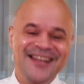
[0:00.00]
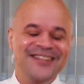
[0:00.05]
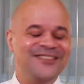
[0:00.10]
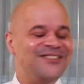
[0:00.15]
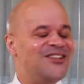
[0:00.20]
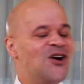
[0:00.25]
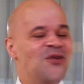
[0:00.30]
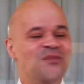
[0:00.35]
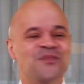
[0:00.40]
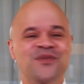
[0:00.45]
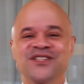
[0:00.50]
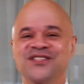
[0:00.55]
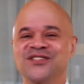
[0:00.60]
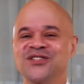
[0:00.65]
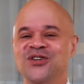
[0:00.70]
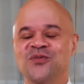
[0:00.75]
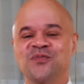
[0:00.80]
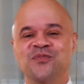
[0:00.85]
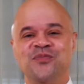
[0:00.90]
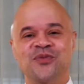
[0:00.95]
Don't be
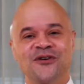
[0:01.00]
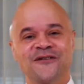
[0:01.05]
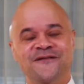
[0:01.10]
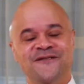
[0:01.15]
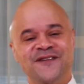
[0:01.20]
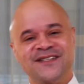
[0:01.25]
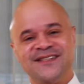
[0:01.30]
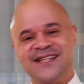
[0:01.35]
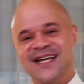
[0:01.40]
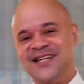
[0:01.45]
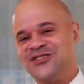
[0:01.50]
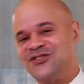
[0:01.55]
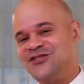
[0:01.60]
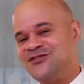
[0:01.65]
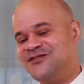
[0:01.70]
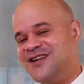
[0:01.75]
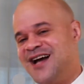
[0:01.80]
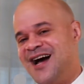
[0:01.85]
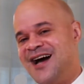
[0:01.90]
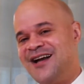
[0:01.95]
so perfect that you're
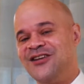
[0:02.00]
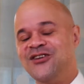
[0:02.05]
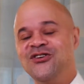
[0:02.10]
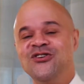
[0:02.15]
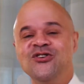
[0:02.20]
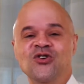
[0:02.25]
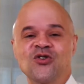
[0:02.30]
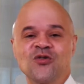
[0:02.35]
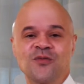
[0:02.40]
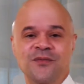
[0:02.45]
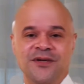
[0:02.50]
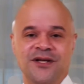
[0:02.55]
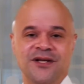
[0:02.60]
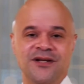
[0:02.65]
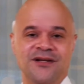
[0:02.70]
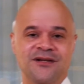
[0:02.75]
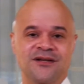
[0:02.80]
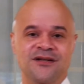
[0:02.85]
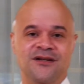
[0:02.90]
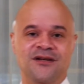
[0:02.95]
not
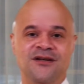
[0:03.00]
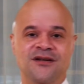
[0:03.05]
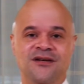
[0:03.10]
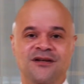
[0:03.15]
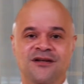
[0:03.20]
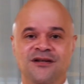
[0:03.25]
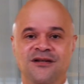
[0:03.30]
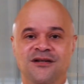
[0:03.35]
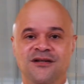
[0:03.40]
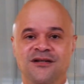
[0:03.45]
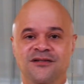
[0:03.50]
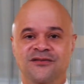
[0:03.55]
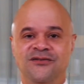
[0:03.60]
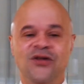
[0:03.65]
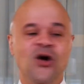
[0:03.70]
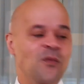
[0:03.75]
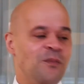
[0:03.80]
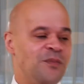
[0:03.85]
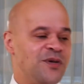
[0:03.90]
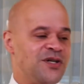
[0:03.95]
human.
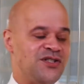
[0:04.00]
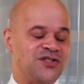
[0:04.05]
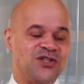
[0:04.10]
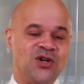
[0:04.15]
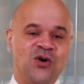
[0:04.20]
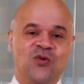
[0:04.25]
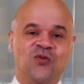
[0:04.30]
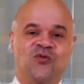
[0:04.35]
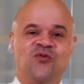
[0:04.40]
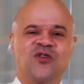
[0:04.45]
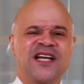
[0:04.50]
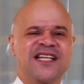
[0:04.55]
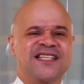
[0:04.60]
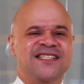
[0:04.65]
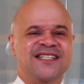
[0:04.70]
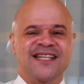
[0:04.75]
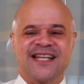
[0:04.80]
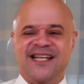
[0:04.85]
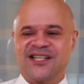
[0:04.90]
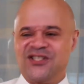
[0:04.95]
Don't be so
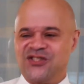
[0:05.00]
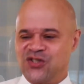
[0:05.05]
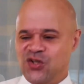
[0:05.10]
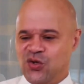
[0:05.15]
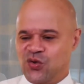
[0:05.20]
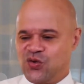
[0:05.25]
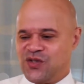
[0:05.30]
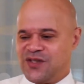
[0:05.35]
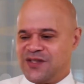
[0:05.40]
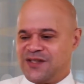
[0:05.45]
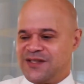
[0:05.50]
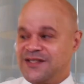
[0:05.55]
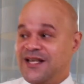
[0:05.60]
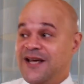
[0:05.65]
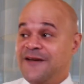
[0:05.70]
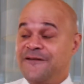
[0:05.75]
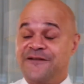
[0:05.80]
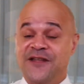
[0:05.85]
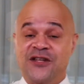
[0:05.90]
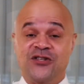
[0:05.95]
rigid and so
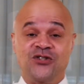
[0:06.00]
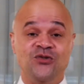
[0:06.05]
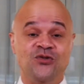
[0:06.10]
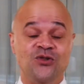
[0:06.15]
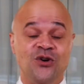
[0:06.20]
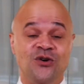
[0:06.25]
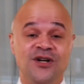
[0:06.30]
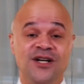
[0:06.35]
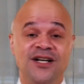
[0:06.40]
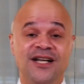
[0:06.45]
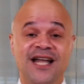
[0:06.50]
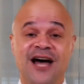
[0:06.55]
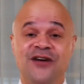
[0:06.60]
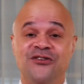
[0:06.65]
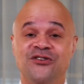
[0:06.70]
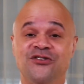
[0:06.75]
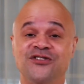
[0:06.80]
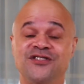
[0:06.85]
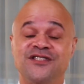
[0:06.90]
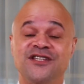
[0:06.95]
stiff that you don't allow
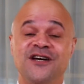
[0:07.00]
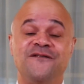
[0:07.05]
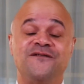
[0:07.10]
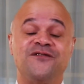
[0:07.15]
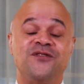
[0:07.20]
yourself